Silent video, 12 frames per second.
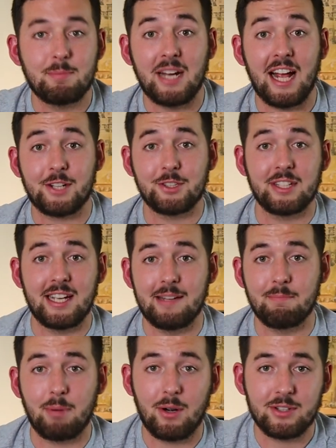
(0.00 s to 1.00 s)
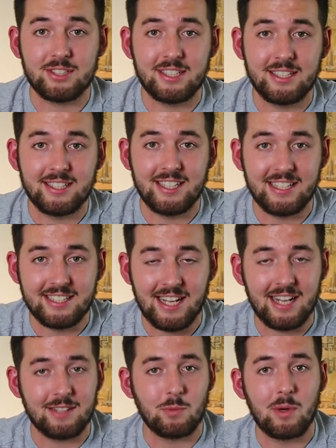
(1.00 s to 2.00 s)
but actually in person and
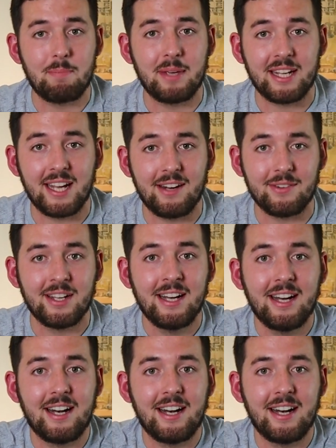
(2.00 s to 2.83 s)
not wimping out